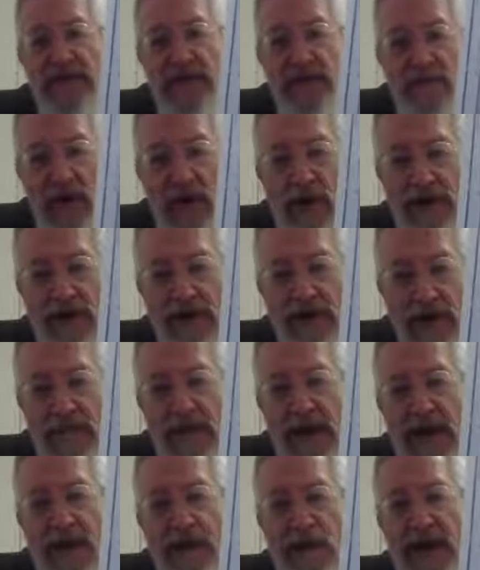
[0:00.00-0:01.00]
So Moshe
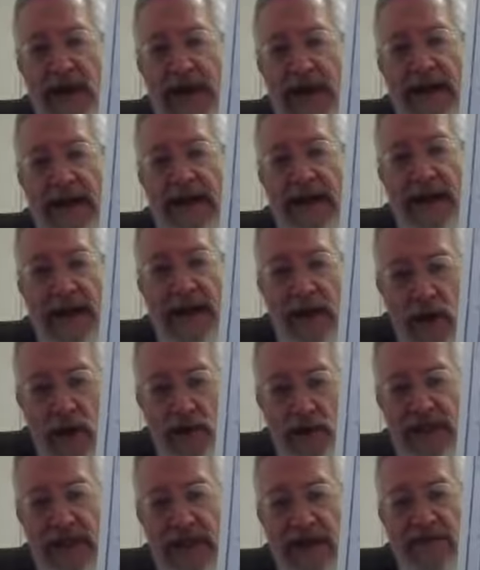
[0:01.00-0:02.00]
Rabbeinu had
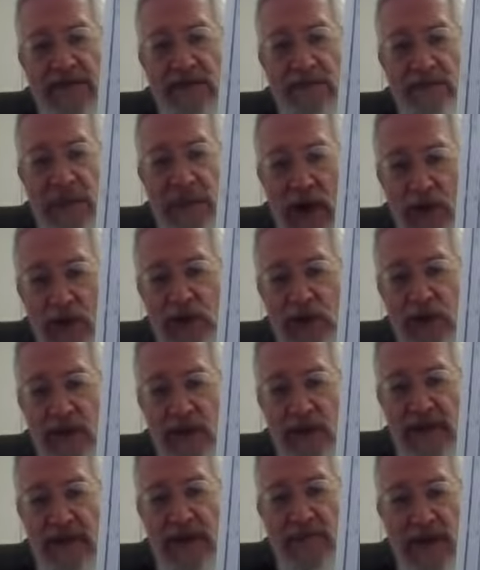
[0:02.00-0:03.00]
Yosef's bones
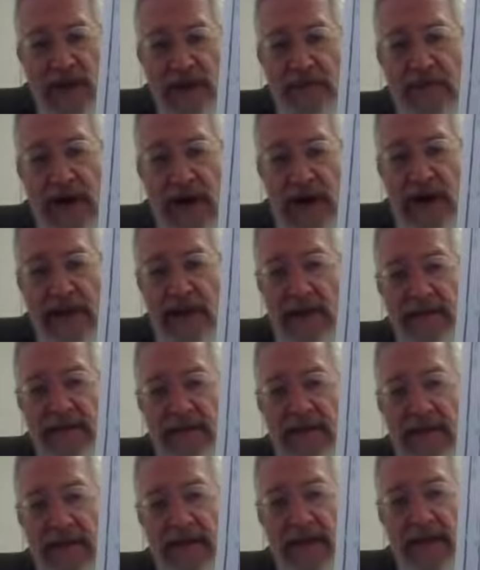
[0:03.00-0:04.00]
with him in Machna
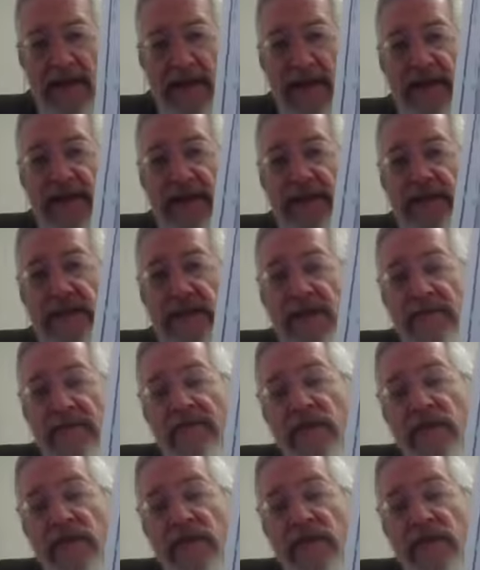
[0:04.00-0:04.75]
Leviyah. So